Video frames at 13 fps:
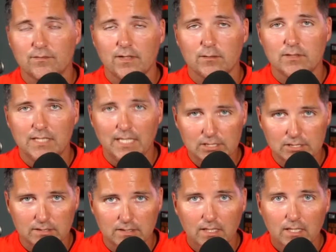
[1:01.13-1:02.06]

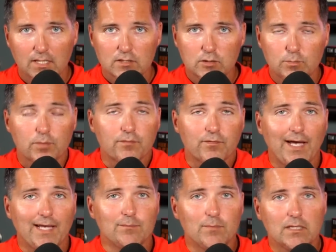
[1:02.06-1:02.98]
Foundation to
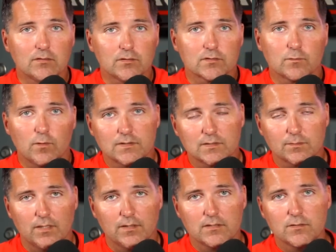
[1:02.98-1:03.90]
provide meals once a
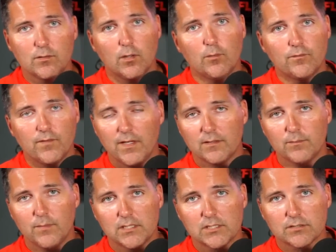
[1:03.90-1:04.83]
month to Oak Faith
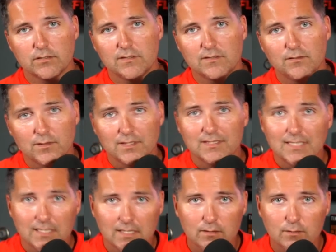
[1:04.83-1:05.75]
Ministries to
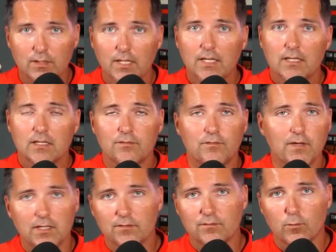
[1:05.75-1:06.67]
continue the
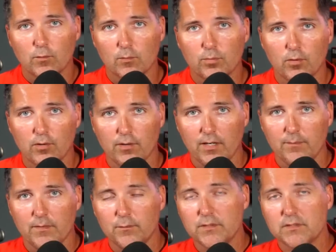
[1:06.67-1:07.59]
Feed It Forward program
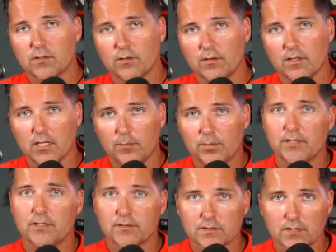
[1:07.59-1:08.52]
that we started a couple of
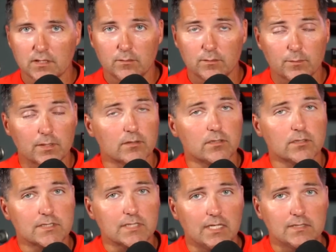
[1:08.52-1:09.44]
years ago when we
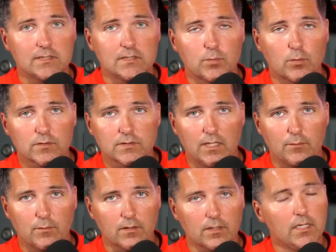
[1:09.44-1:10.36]
launched KC Sports
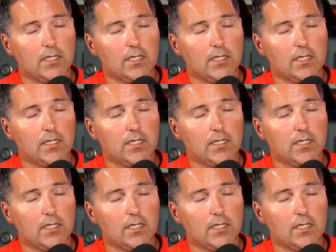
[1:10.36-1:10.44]
Network.